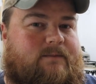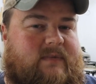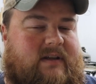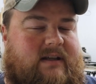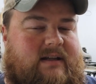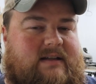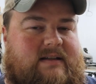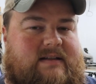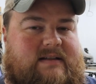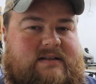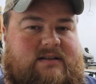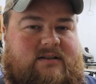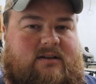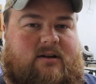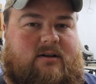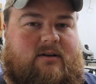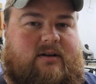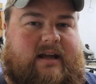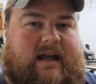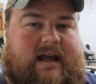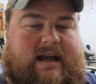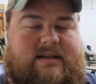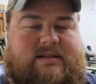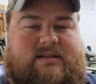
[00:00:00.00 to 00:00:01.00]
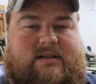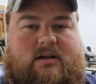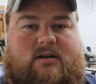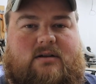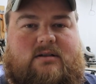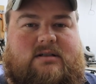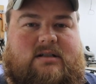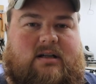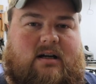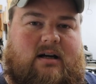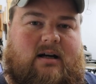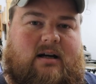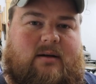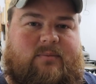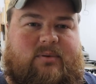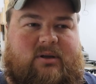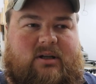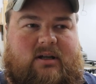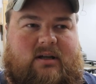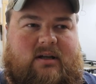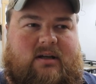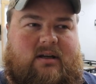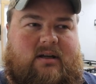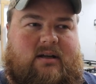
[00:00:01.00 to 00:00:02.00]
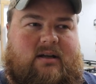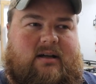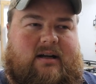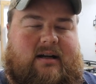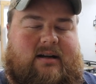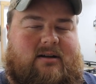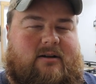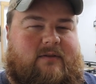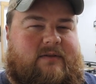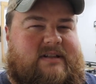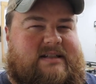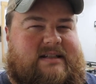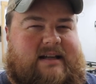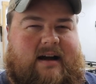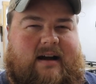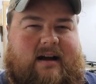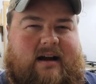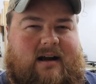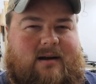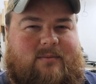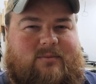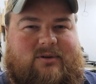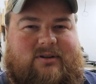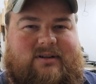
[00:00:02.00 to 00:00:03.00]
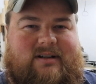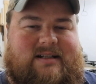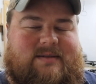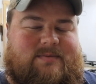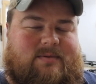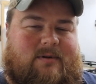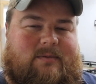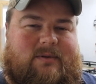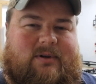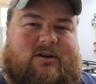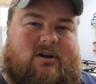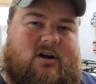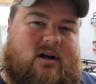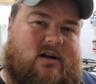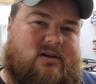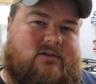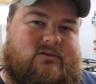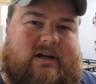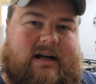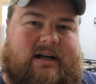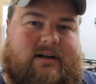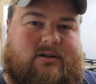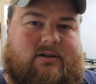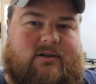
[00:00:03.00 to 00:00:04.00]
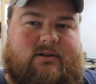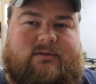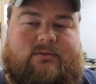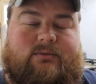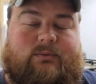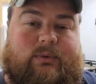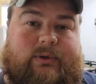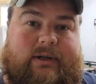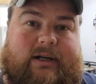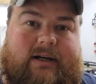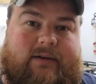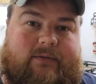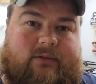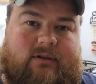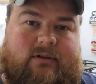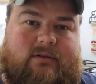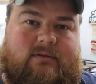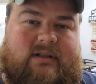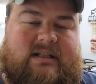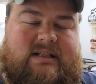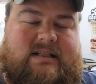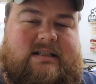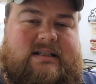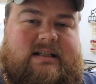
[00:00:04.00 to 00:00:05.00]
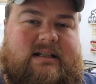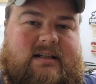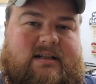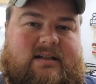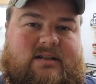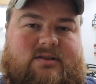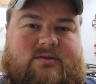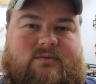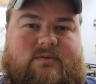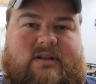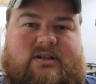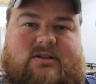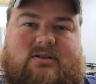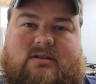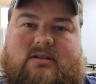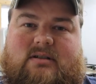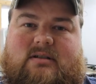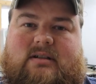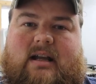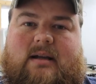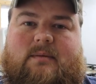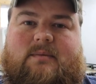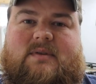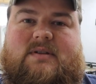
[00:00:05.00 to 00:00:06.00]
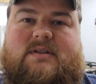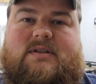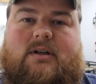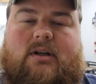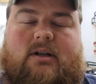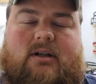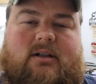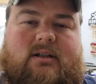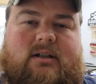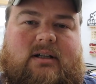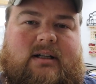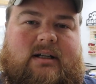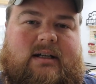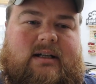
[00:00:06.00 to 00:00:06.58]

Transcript: It is, you know, cast iron top I don't know if it's a hybrid, it's probably a contractor, whatever. It's a 10 inch Ridgid table saw.